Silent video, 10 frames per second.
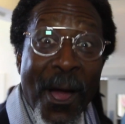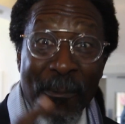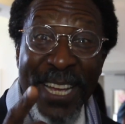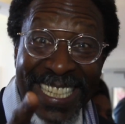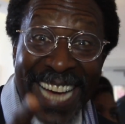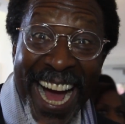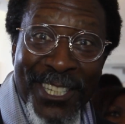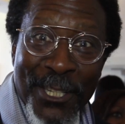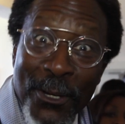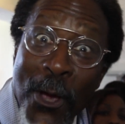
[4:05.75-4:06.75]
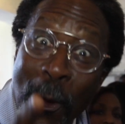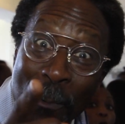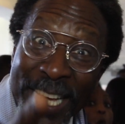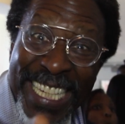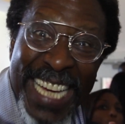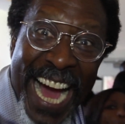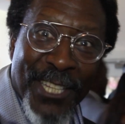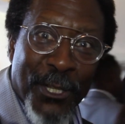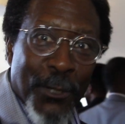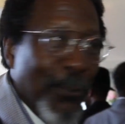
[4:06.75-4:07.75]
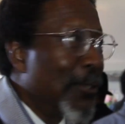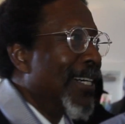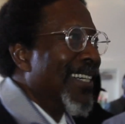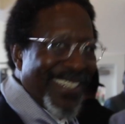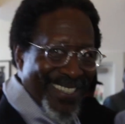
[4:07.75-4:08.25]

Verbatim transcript: you very much. We got you. We got you.